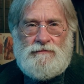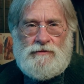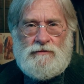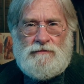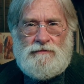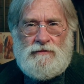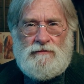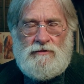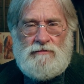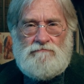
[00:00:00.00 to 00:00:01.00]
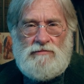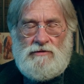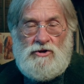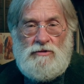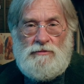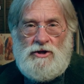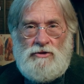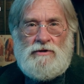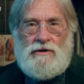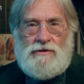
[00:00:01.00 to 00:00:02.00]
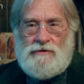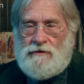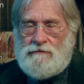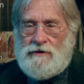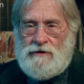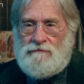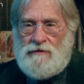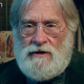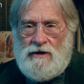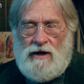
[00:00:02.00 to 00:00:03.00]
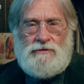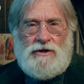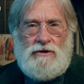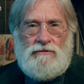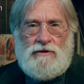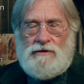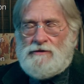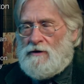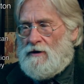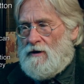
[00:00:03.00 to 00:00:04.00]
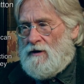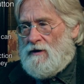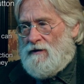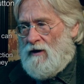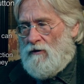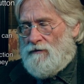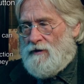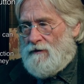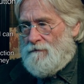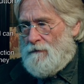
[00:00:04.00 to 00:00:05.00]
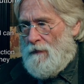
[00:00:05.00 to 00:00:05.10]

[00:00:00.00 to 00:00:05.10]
sort of human units or uh, object units, that whole thing.